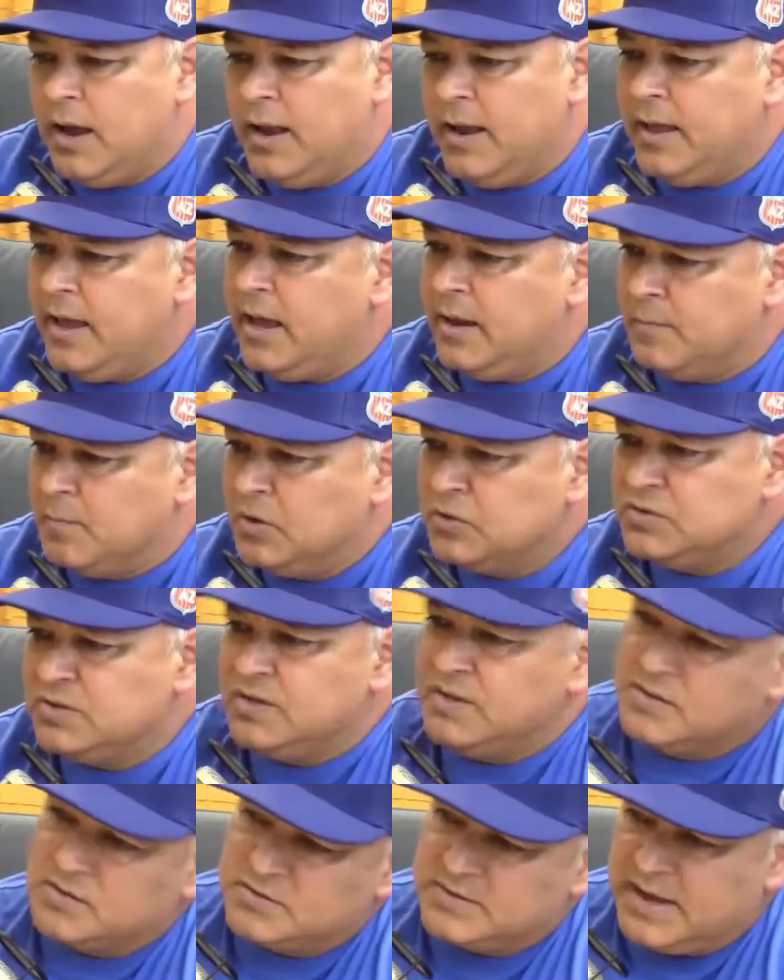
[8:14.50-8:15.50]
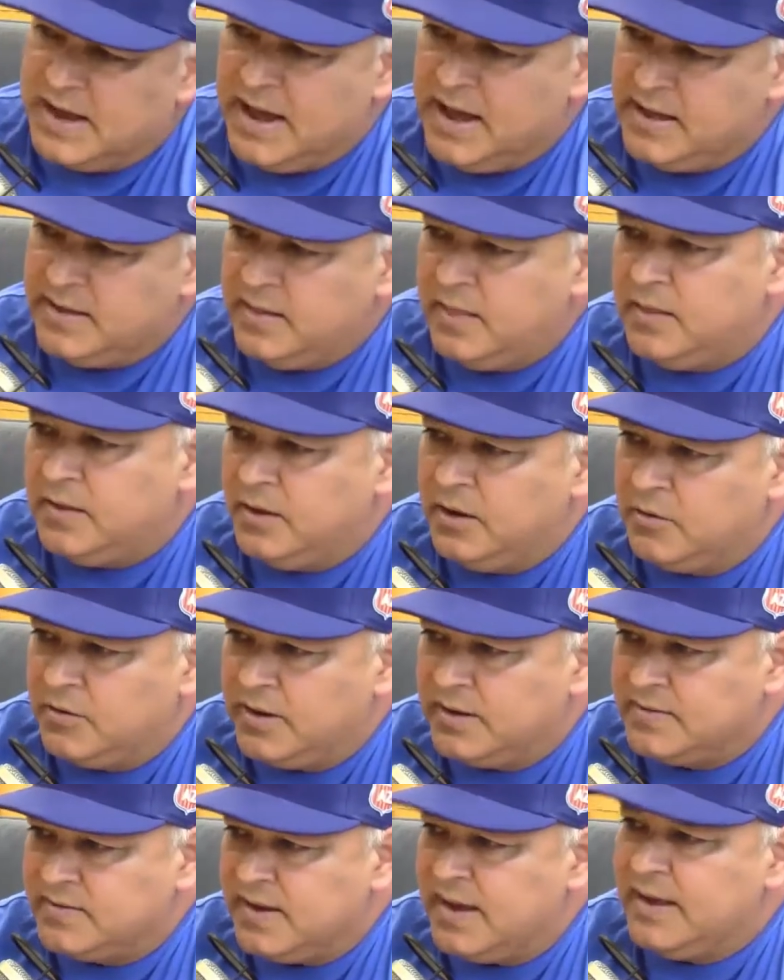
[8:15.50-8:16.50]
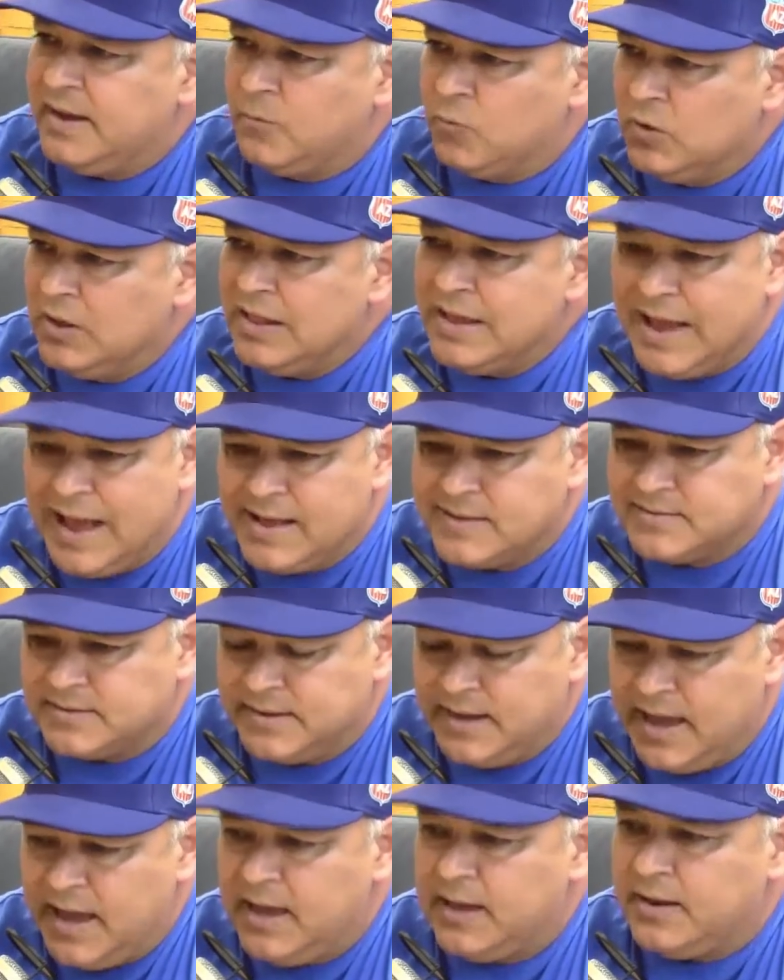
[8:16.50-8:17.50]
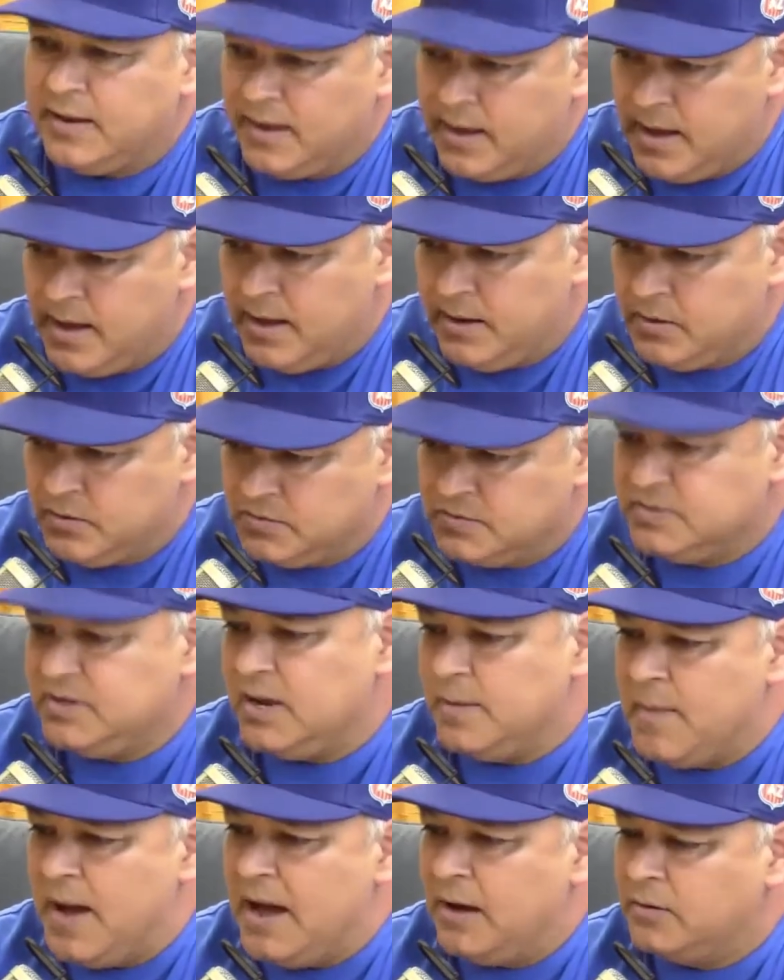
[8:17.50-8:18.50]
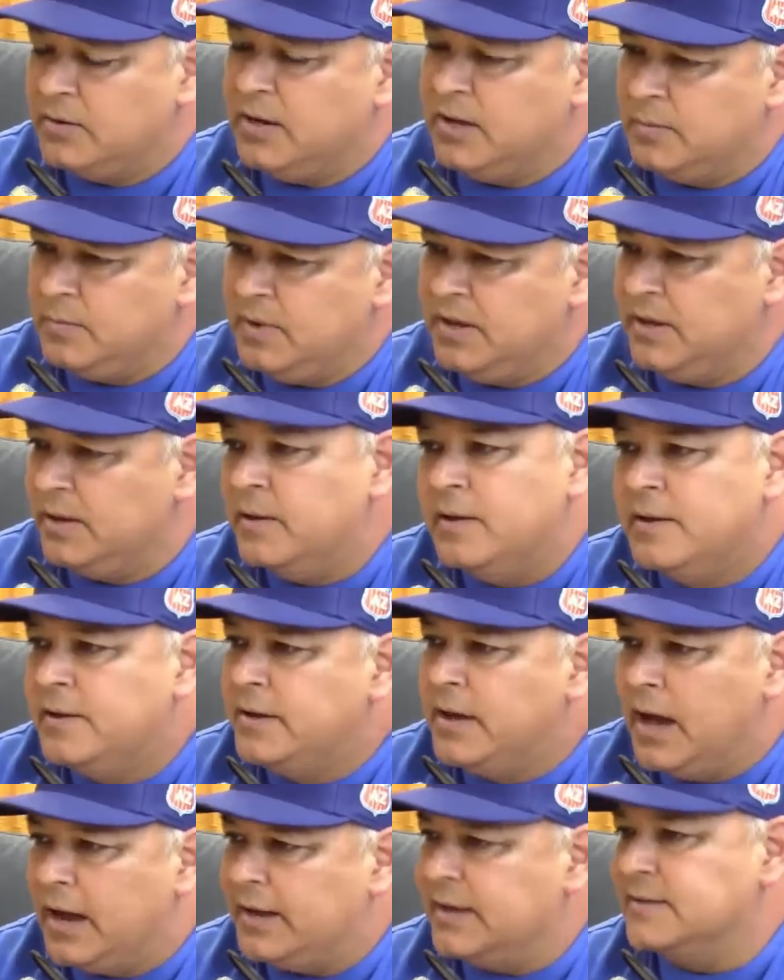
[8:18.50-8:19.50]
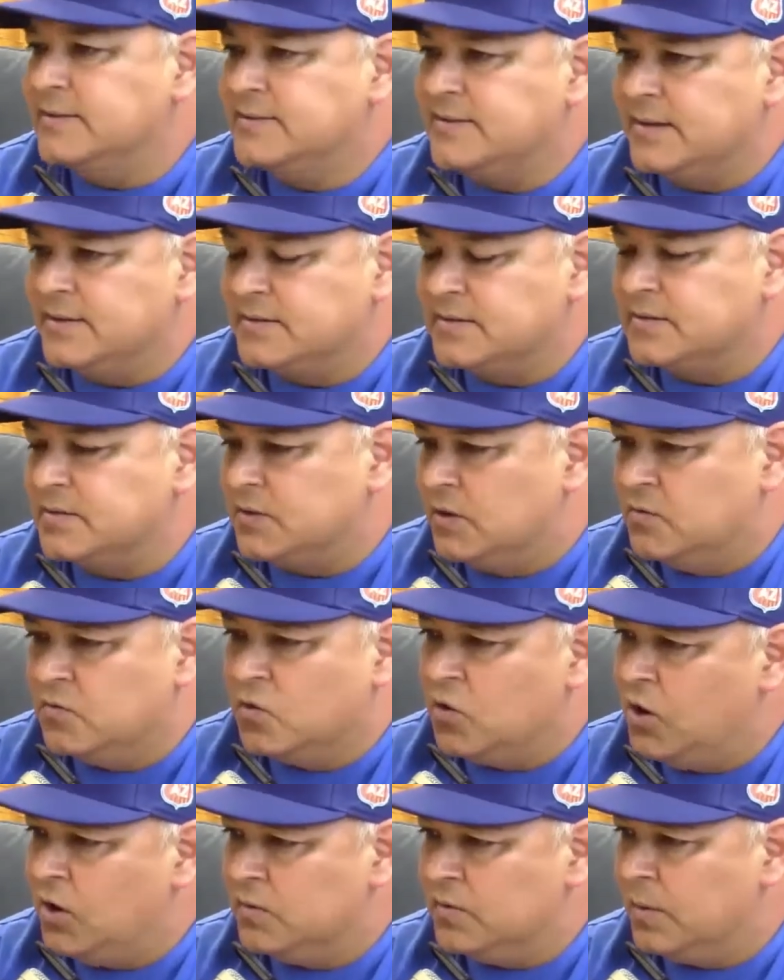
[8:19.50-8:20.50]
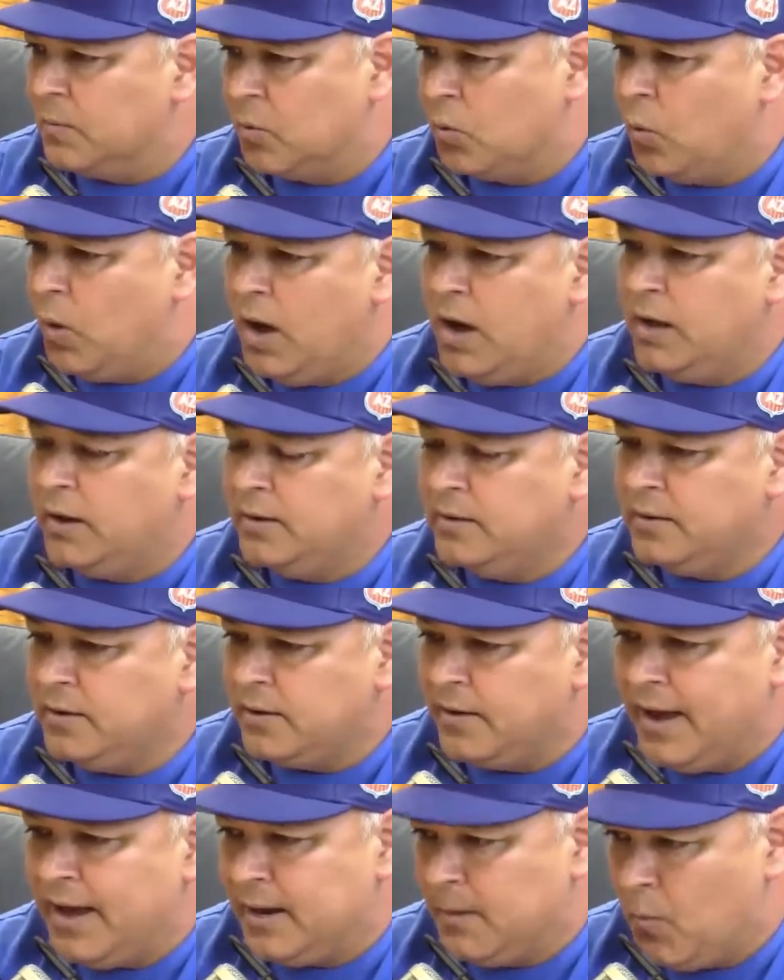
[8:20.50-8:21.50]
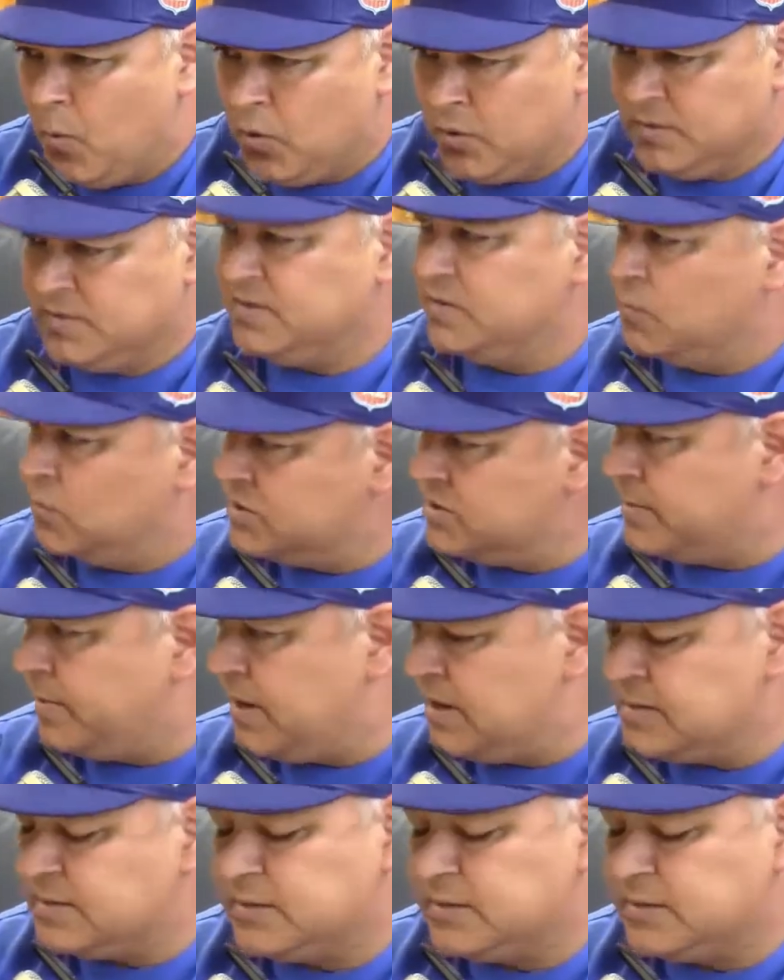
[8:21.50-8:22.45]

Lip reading: again, most of those guys, Gonzaga really hasn't had a guy who's come out and been a consensus overall number one. Adam Morrison was a bust.